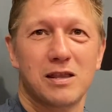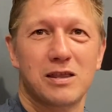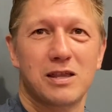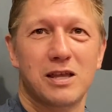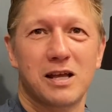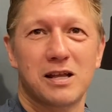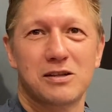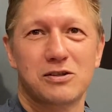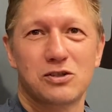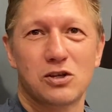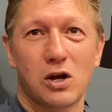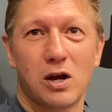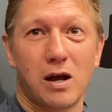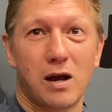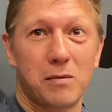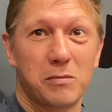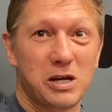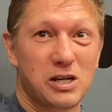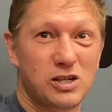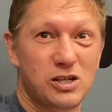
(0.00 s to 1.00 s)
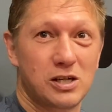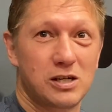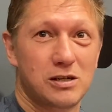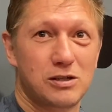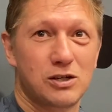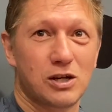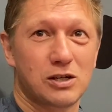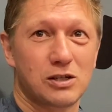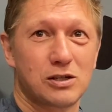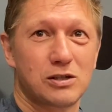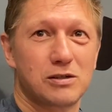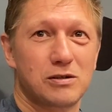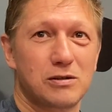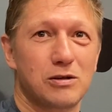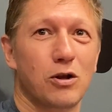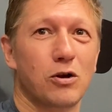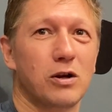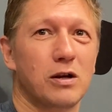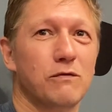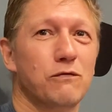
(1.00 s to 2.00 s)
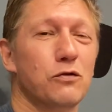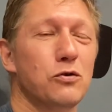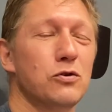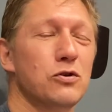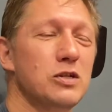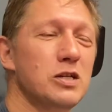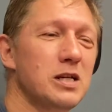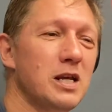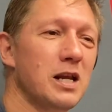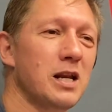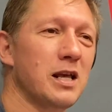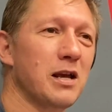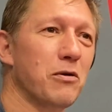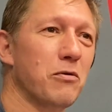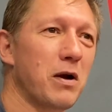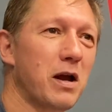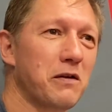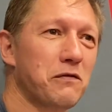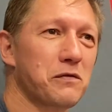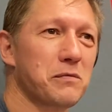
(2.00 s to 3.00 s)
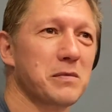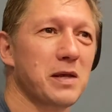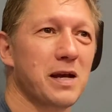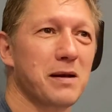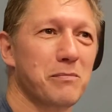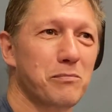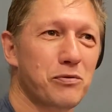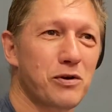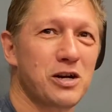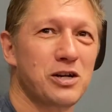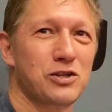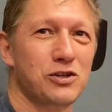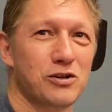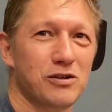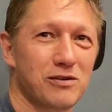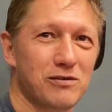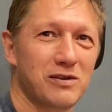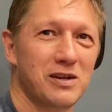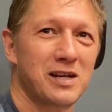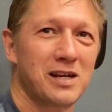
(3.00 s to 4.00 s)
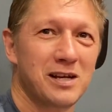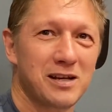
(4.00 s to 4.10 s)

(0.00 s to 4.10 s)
That I'm actually just looking forward to getting away from that pressure of,